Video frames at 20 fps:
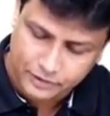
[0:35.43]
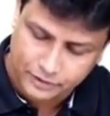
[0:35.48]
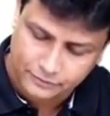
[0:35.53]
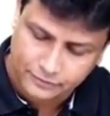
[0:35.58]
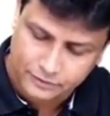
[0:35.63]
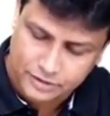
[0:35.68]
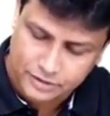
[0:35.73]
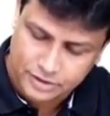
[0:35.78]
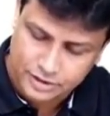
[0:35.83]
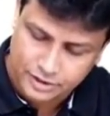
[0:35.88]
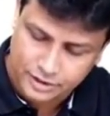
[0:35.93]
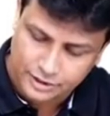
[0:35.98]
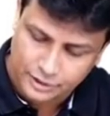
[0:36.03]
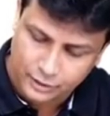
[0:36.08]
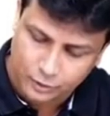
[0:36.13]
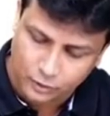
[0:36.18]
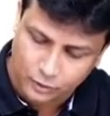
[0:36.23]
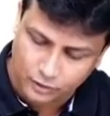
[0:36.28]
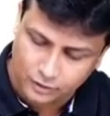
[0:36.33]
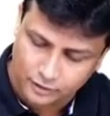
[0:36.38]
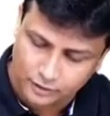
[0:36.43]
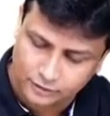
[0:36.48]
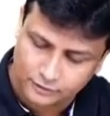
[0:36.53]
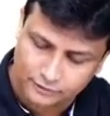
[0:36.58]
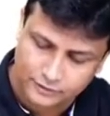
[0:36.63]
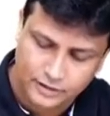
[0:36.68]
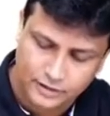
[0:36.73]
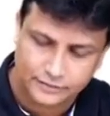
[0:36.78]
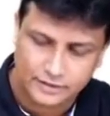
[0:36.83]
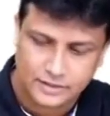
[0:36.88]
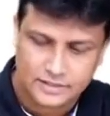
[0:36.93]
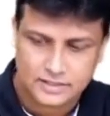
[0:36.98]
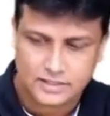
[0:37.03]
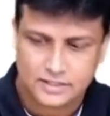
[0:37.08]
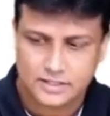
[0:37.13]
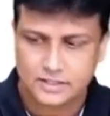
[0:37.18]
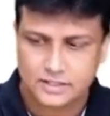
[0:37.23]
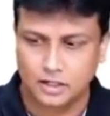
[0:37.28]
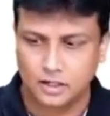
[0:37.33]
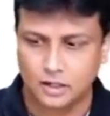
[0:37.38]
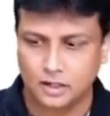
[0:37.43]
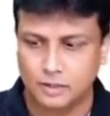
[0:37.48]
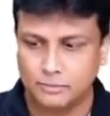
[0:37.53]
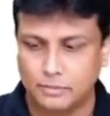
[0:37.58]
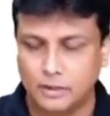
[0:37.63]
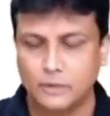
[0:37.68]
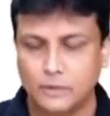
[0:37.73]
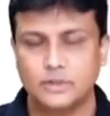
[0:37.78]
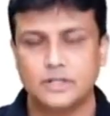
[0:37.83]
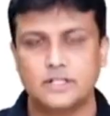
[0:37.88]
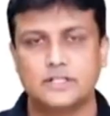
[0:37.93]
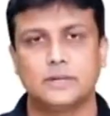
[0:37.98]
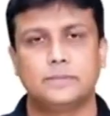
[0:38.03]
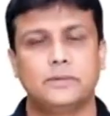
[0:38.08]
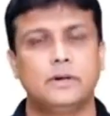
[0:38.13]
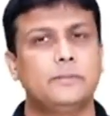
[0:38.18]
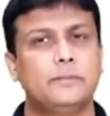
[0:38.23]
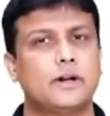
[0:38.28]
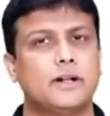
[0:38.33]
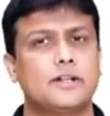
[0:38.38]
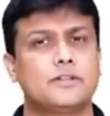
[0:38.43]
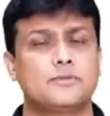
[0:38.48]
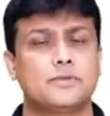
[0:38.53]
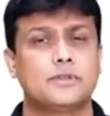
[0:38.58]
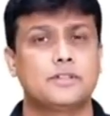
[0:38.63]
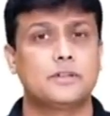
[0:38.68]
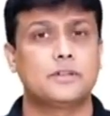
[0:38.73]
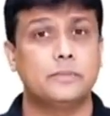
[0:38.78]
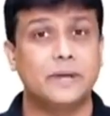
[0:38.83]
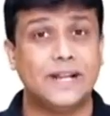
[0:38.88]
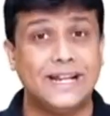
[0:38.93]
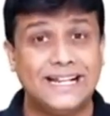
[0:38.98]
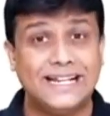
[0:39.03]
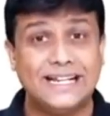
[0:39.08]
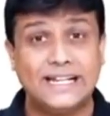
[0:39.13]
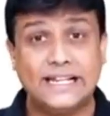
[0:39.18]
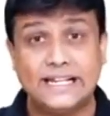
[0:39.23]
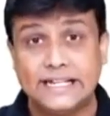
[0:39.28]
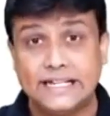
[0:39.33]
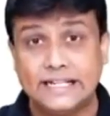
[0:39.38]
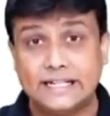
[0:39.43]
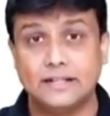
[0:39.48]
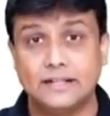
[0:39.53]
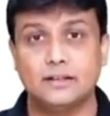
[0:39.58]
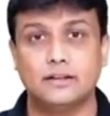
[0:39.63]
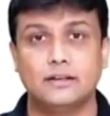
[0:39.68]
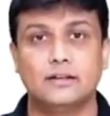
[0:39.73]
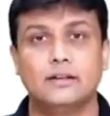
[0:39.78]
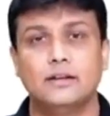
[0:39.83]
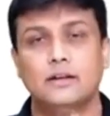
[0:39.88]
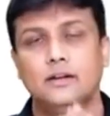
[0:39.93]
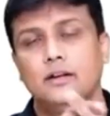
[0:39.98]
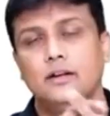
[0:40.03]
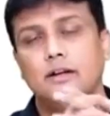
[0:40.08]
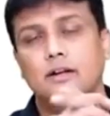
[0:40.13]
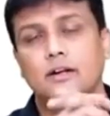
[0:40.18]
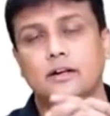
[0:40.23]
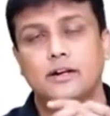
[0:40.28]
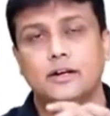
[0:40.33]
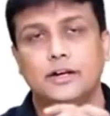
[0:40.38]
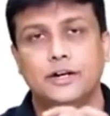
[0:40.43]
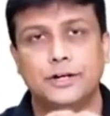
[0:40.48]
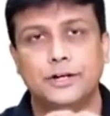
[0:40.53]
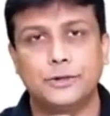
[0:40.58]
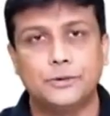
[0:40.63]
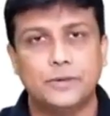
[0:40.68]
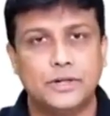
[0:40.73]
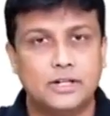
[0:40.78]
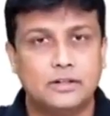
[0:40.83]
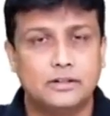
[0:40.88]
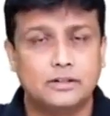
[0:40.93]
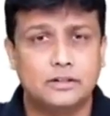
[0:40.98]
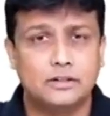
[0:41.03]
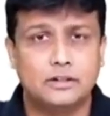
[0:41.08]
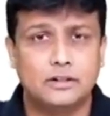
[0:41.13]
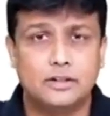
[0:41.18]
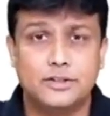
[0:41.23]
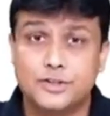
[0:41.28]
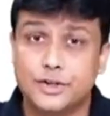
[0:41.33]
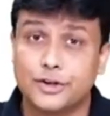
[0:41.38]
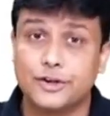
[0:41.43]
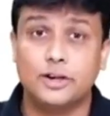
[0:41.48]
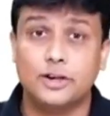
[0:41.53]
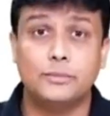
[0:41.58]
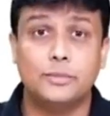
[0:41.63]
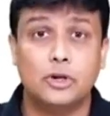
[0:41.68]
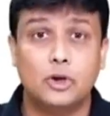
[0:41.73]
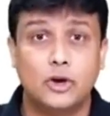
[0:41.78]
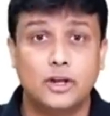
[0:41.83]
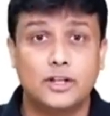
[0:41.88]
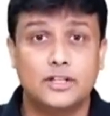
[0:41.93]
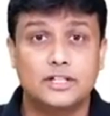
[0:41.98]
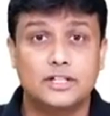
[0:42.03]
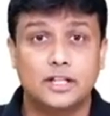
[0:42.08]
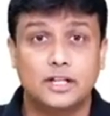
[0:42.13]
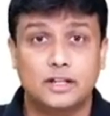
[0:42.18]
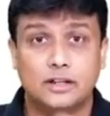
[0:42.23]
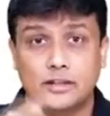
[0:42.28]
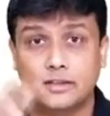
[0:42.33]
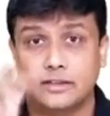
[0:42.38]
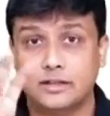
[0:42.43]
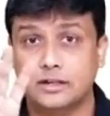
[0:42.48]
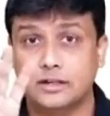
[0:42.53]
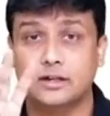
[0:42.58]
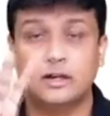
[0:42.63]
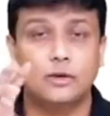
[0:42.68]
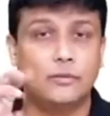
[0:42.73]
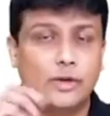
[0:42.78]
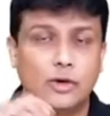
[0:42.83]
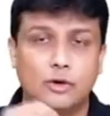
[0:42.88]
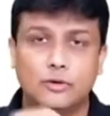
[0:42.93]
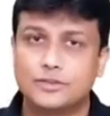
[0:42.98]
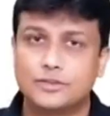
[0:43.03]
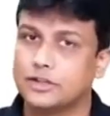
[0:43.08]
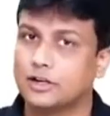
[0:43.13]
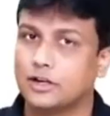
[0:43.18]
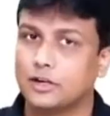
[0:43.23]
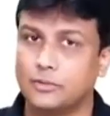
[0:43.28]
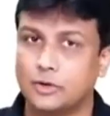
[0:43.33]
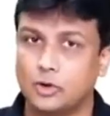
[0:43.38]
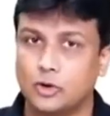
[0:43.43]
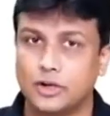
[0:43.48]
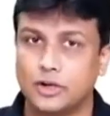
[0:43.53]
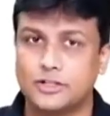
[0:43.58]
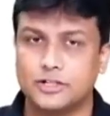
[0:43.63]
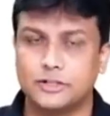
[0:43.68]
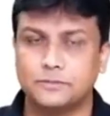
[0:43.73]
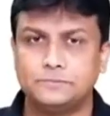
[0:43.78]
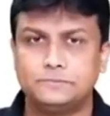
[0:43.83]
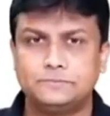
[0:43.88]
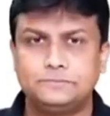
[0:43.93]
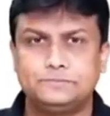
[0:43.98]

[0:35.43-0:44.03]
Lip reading: If you just recall, we have discussed about the septum transversum in detail during the general embryology, third week of general embryology.